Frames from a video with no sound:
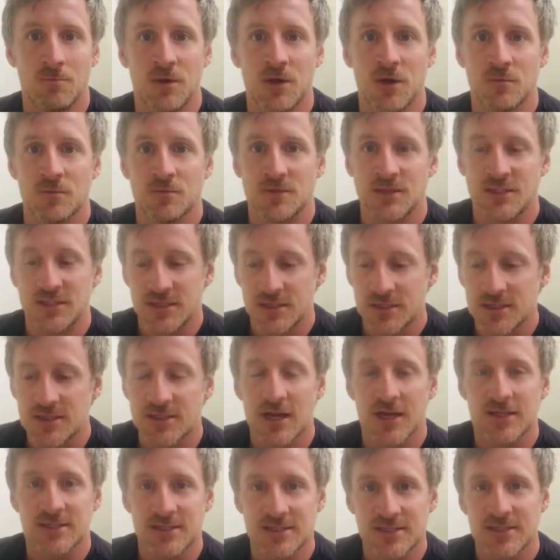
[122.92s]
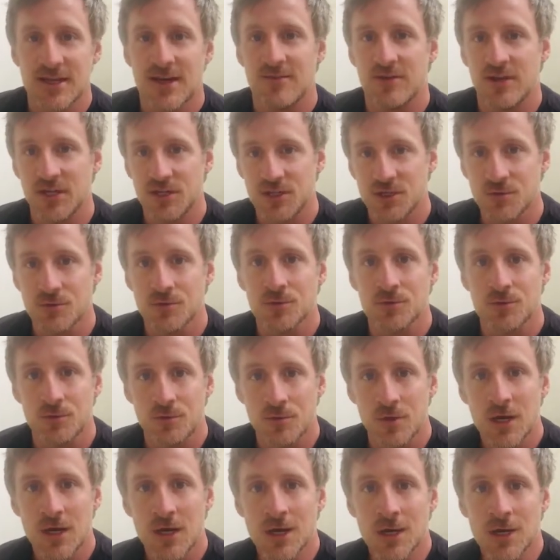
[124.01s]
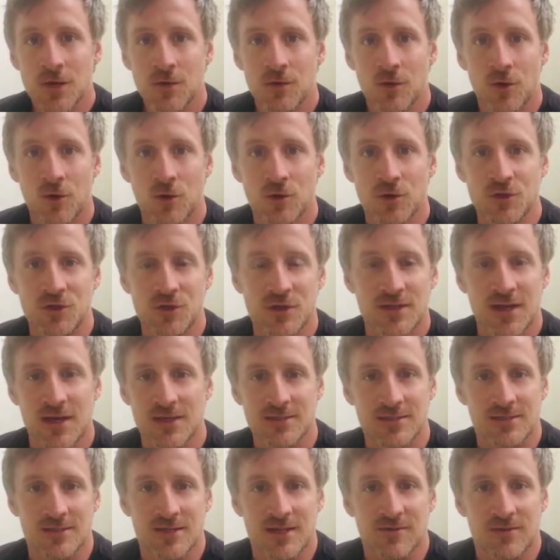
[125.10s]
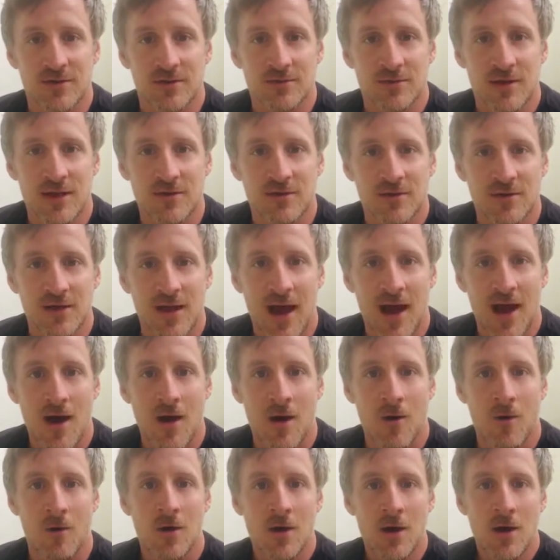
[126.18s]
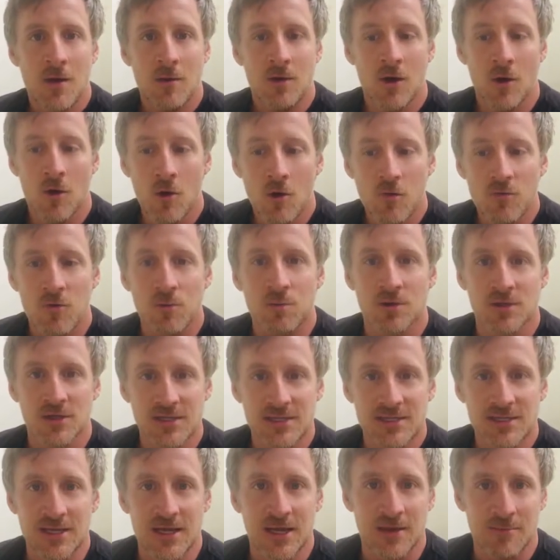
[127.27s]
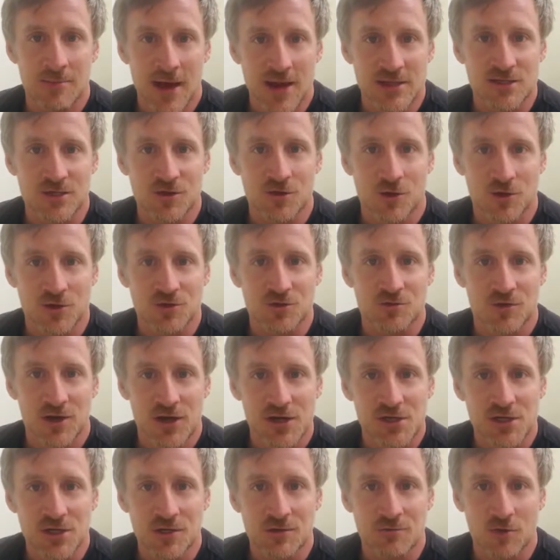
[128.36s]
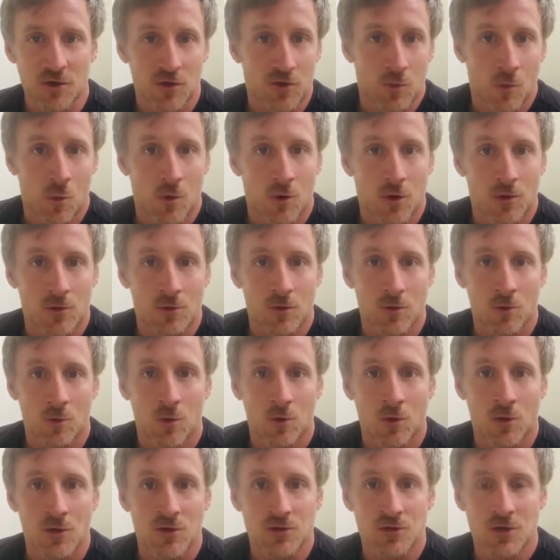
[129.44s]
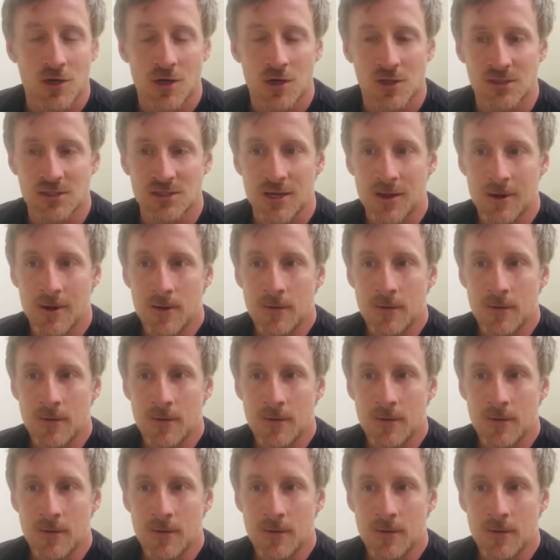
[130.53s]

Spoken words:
since the 1970s through the early 2000s and even now, over policing and mass incarceration, really the war on drugs,